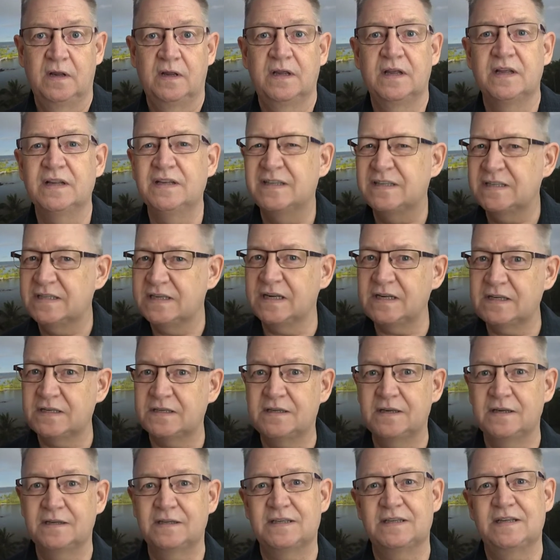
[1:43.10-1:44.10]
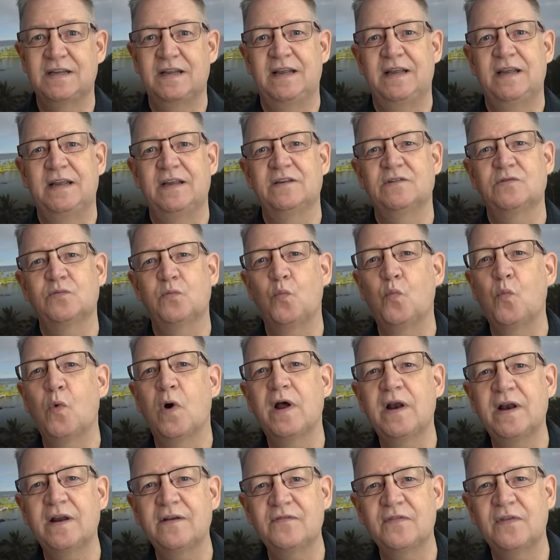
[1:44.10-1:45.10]
Consistency is
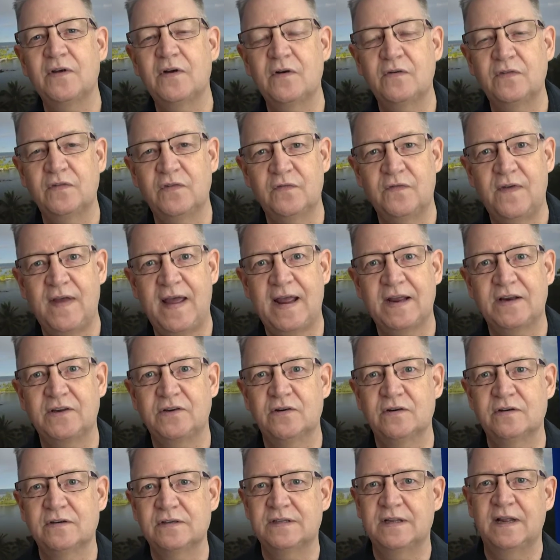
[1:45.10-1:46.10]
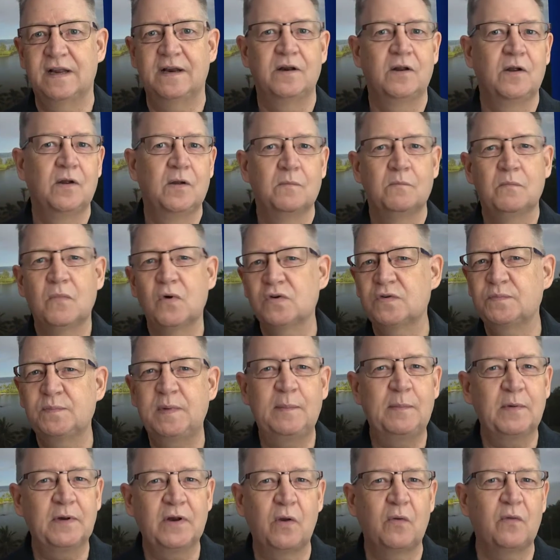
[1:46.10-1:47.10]
one of those factors that most
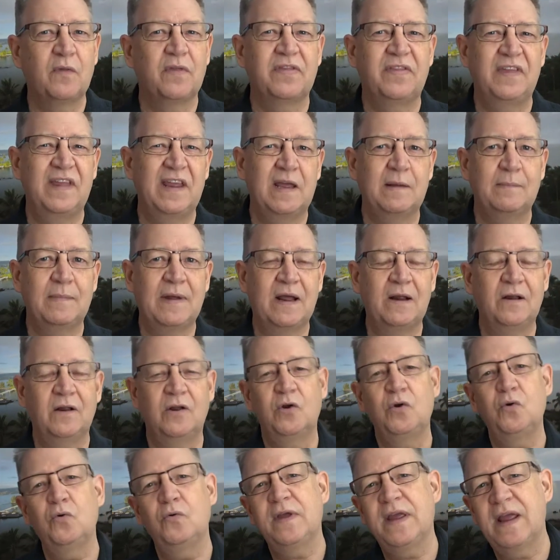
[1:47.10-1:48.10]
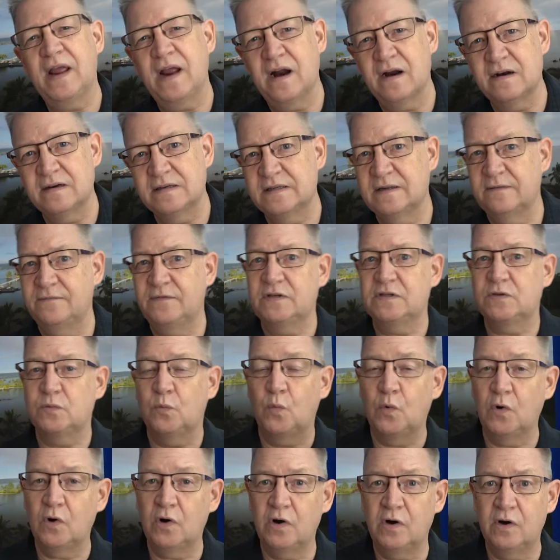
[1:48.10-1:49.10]
people don't think about. Who cares if it's
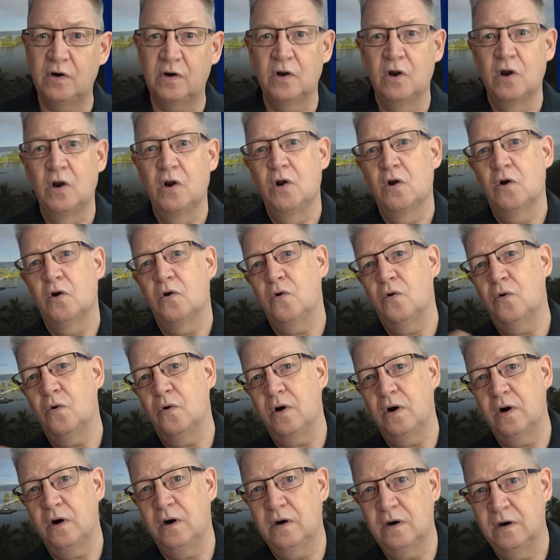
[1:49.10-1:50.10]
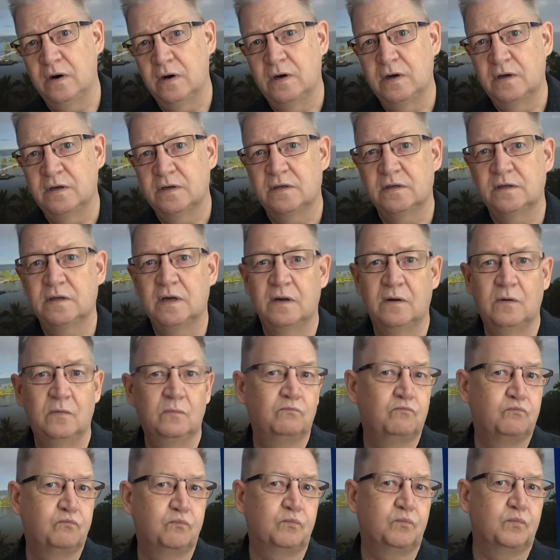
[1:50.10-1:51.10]
Word or
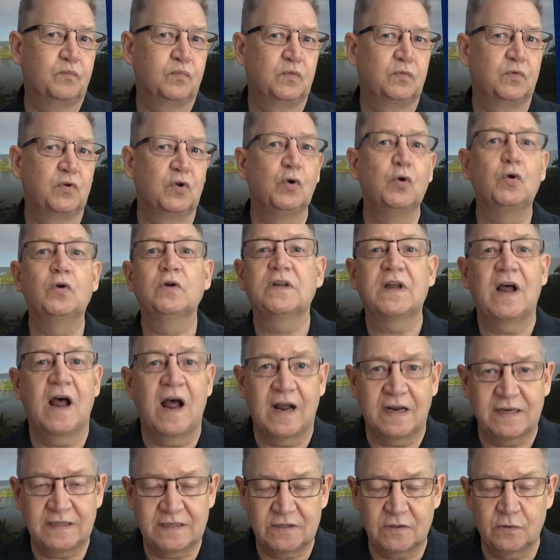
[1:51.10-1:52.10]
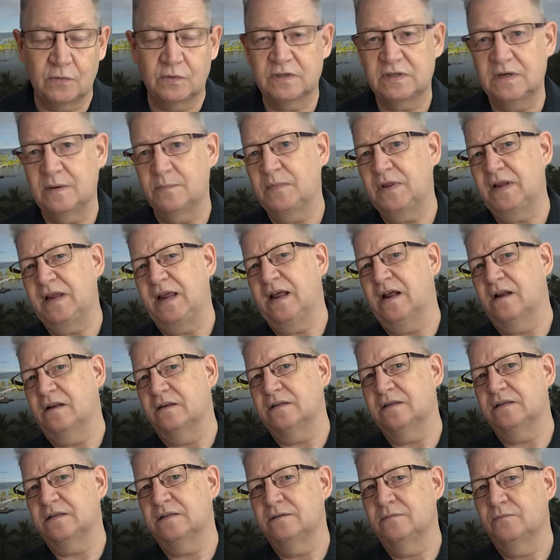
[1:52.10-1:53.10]
Google Docs or something
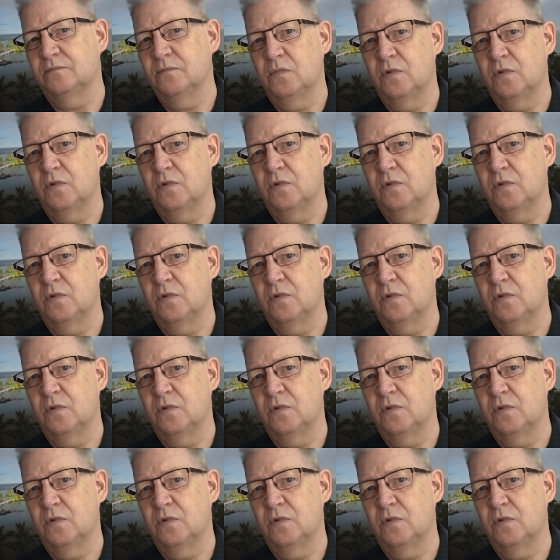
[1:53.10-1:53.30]
else?